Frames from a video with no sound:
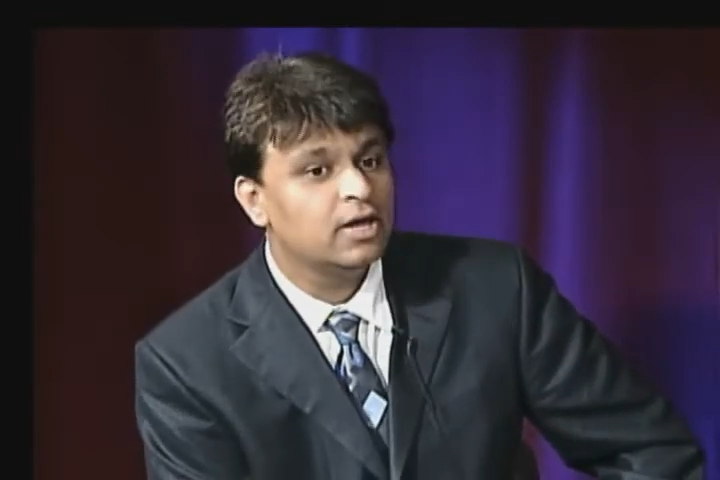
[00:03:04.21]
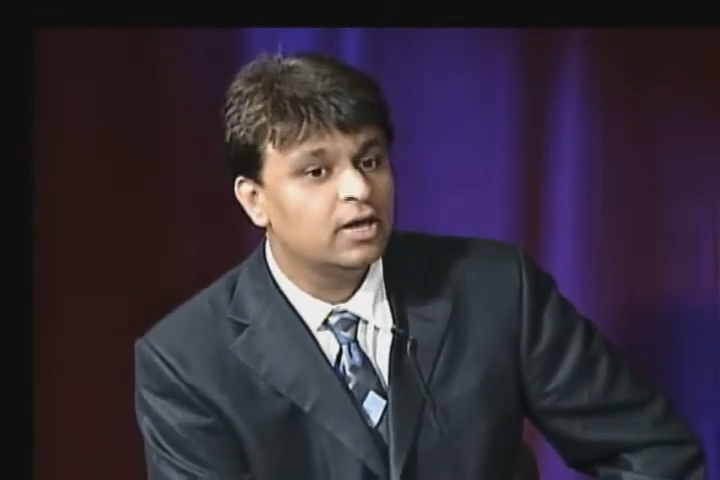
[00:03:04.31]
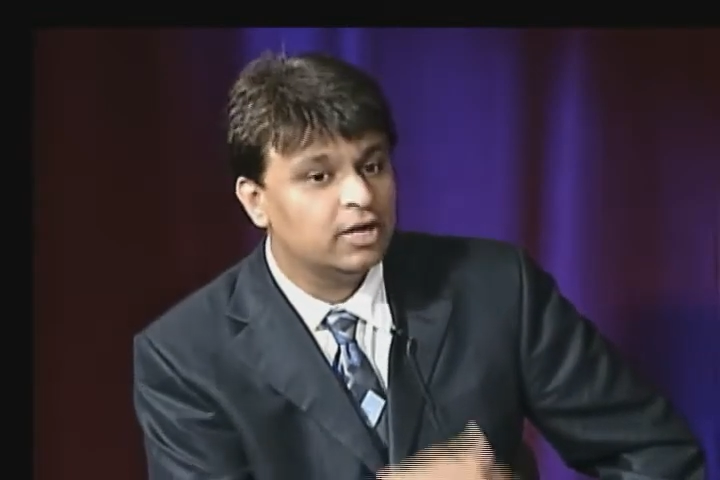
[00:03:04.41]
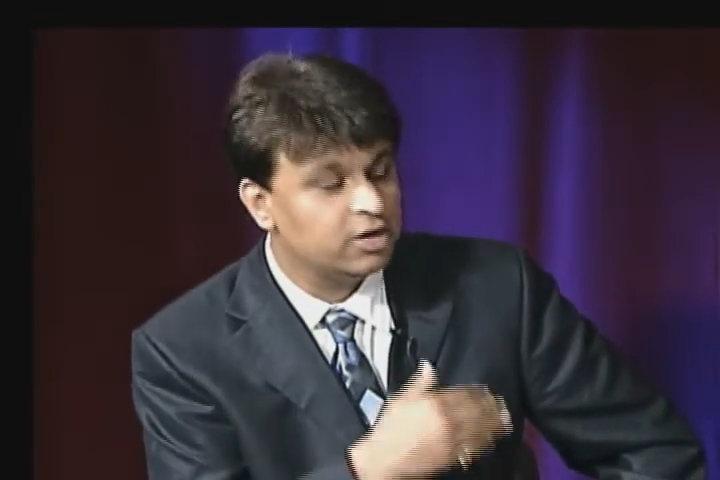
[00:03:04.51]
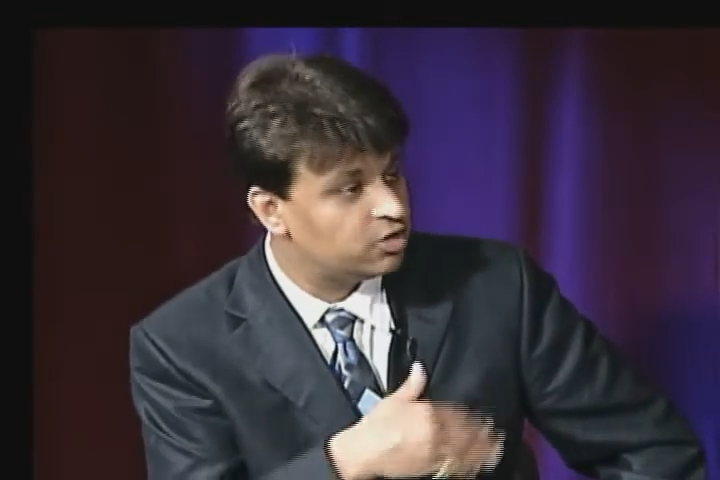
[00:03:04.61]

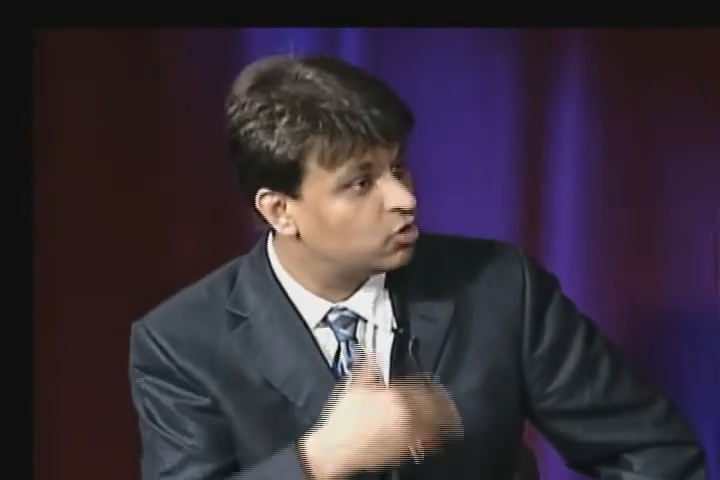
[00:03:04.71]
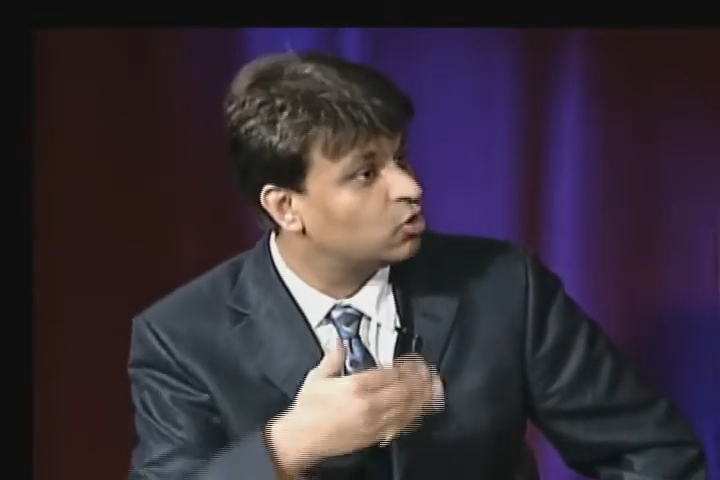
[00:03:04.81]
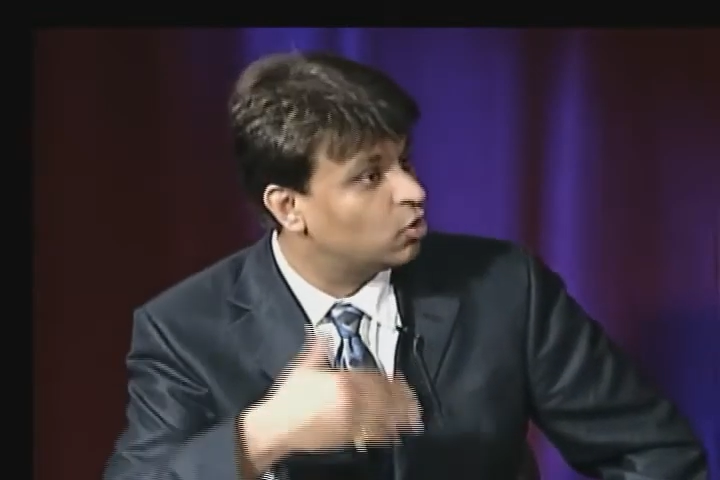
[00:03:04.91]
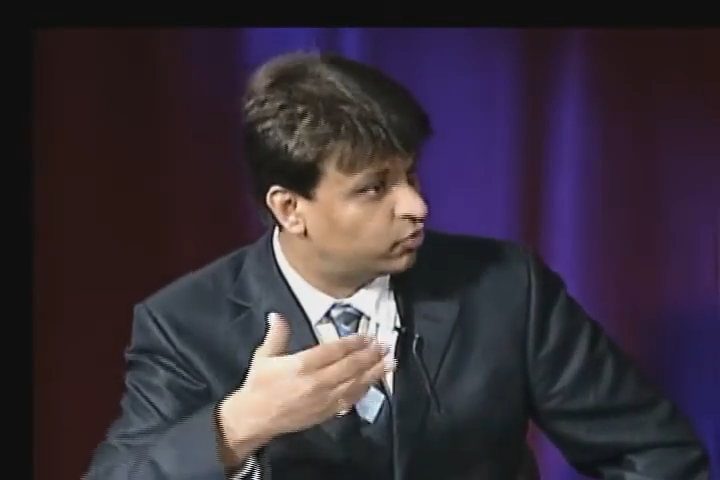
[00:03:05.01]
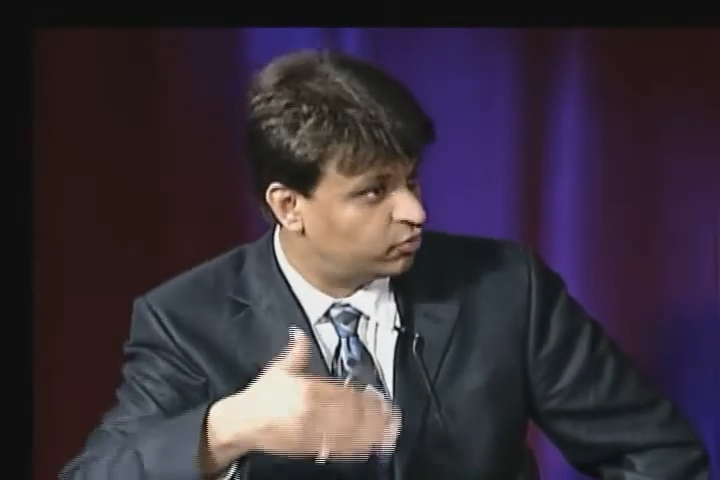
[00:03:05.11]
You
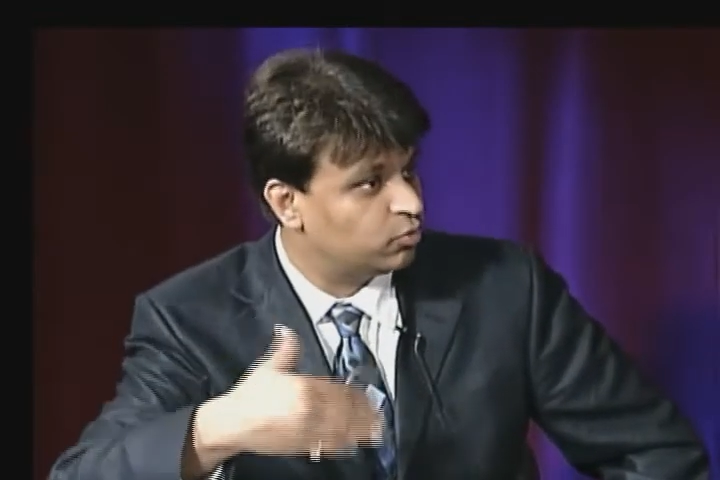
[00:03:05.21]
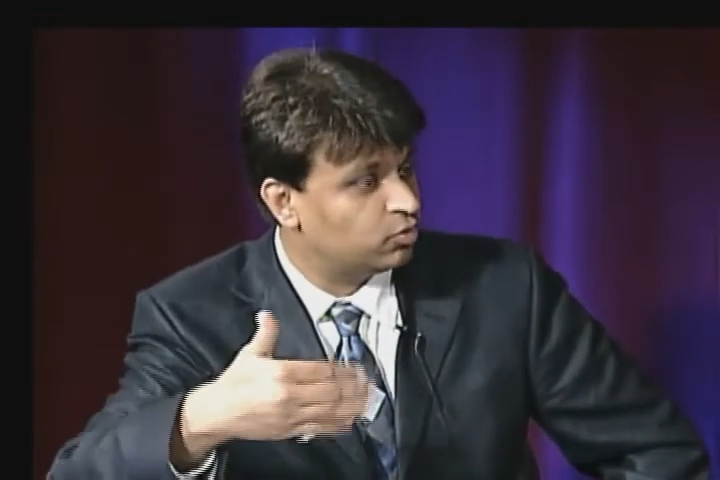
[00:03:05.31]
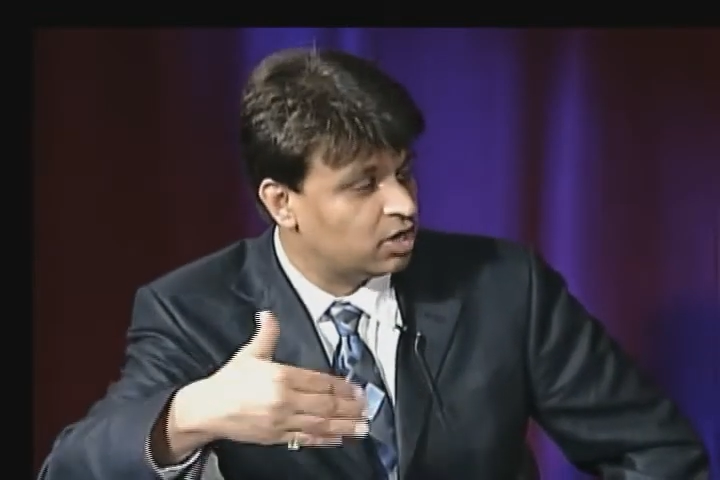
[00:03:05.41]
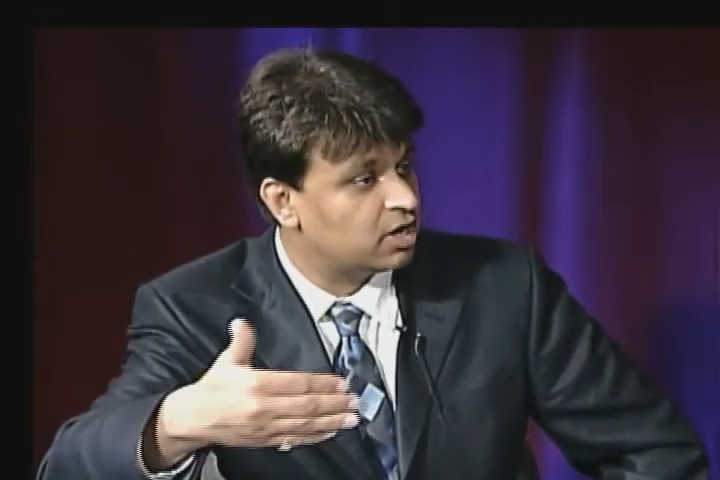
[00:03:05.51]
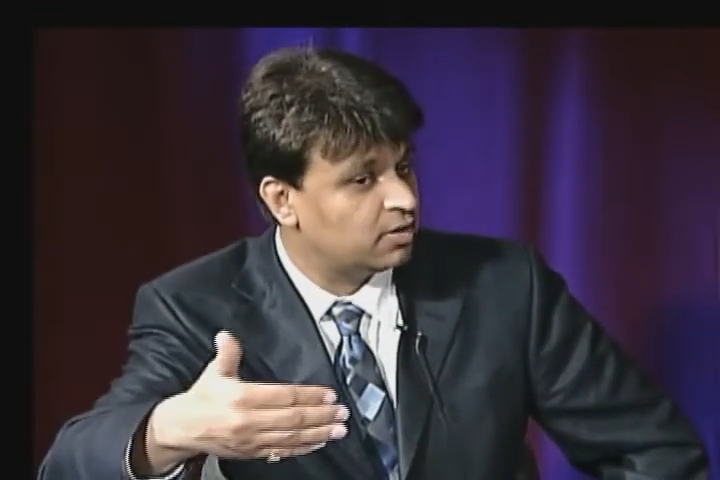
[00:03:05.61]
go through a
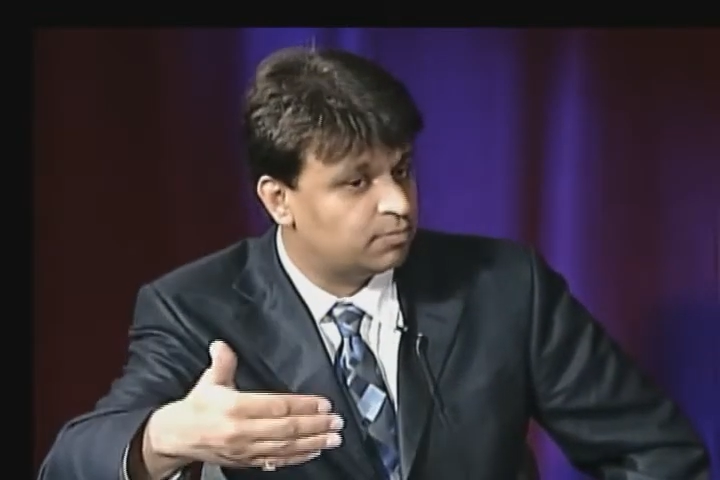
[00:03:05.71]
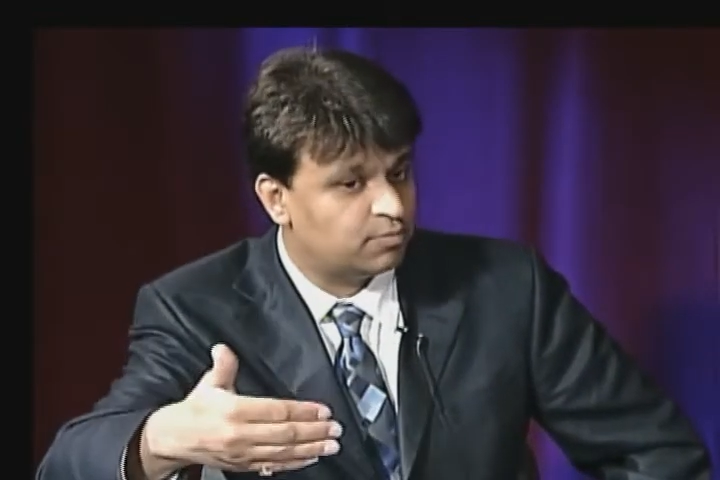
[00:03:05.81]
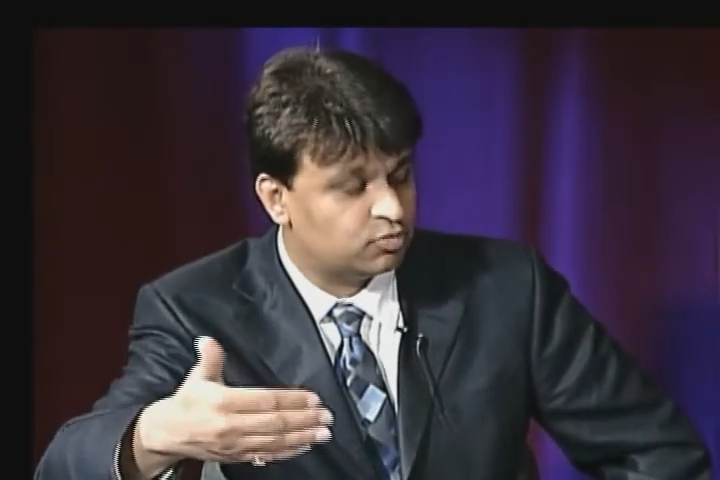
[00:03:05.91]
lot of